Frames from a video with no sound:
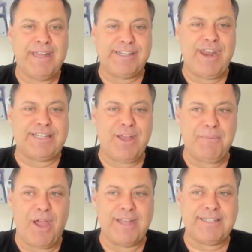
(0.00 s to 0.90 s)
Till next
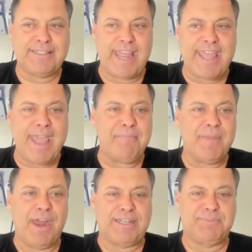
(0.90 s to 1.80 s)
time, guys, take care.
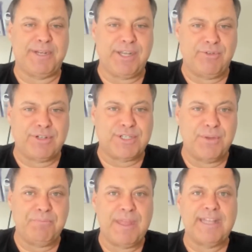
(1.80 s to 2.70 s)
I'll speak to you real
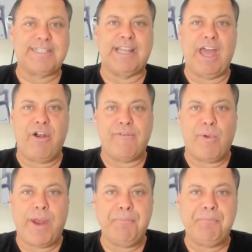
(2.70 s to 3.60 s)
soon. See you later,
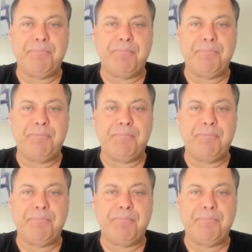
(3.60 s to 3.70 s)
everyone.